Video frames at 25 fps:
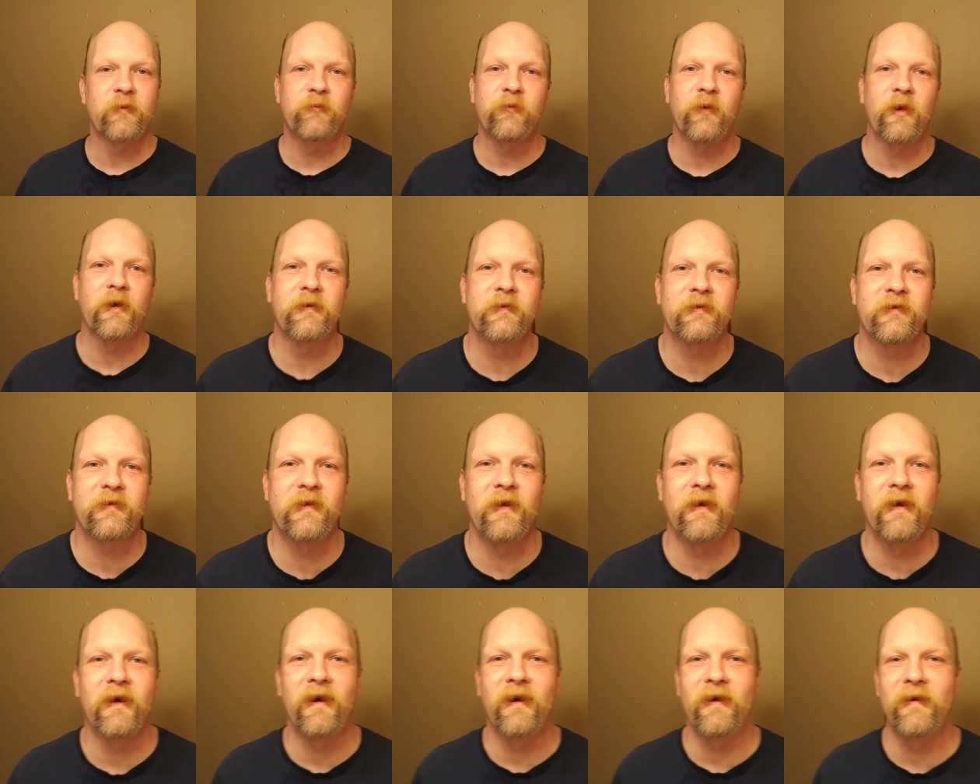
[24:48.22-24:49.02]
before I
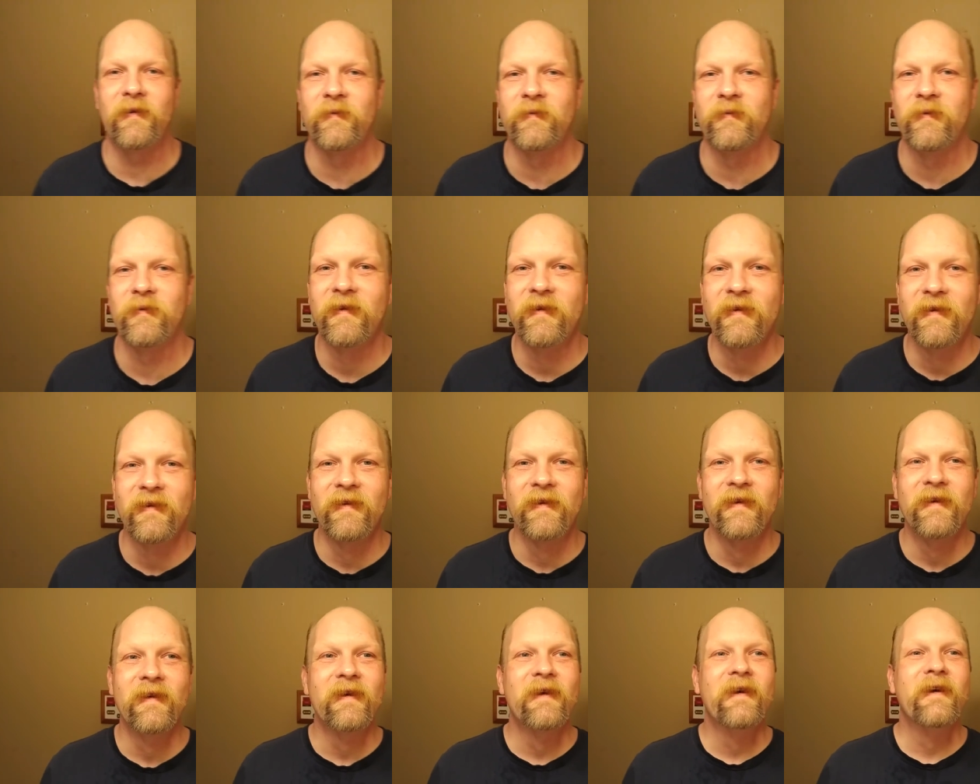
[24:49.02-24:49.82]
start.
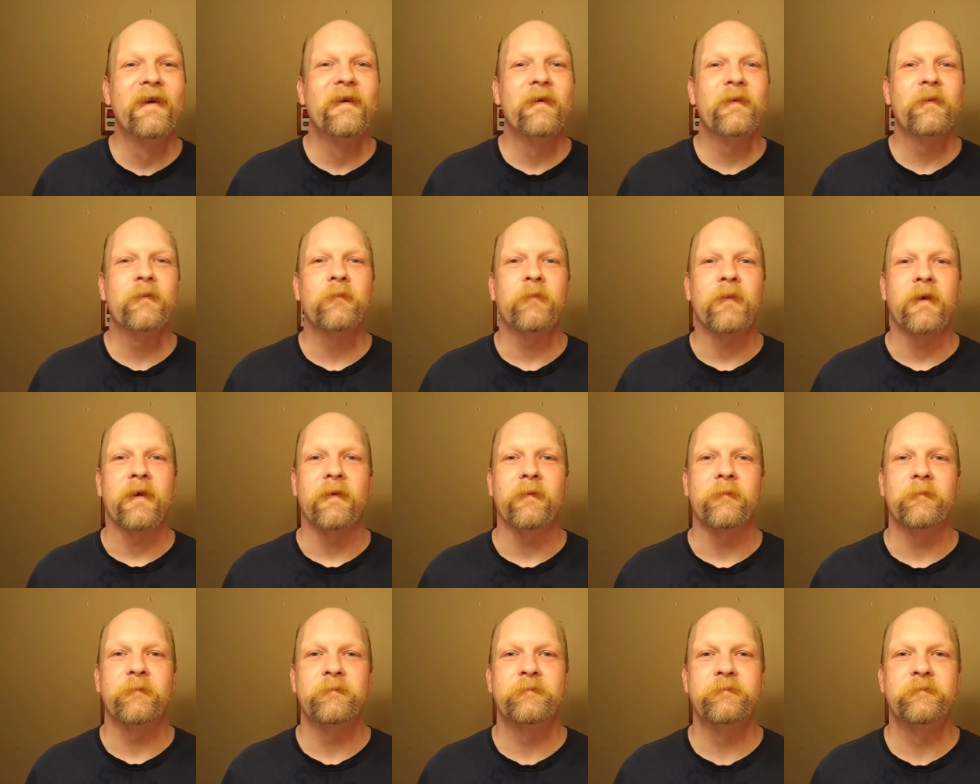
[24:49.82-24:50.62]

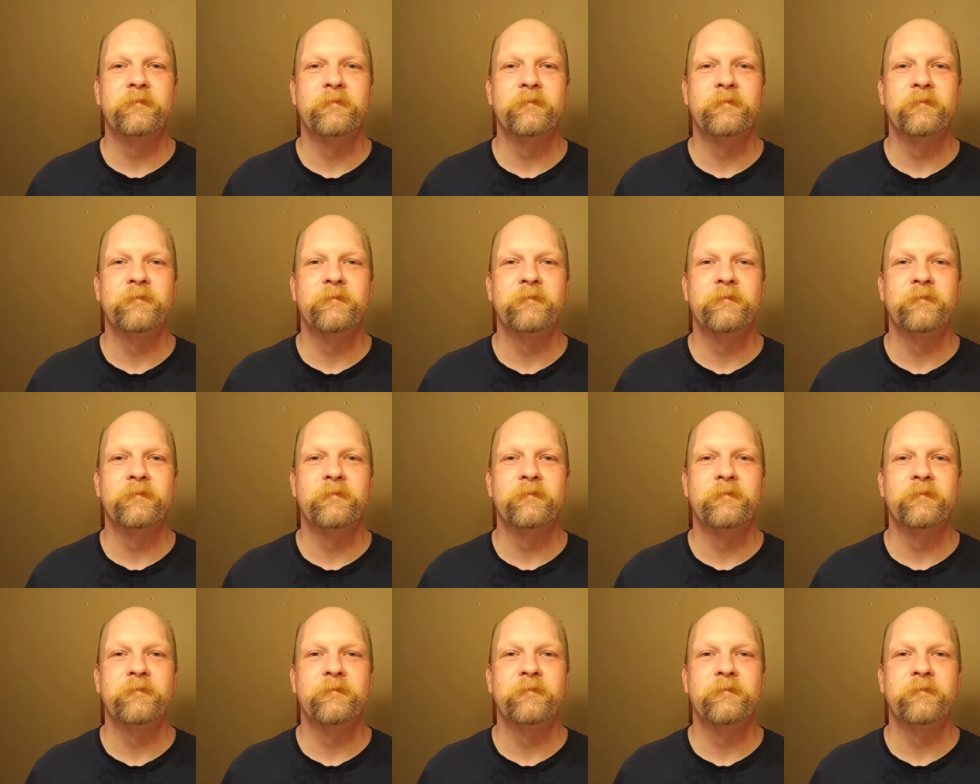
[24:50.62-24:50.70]
Bye.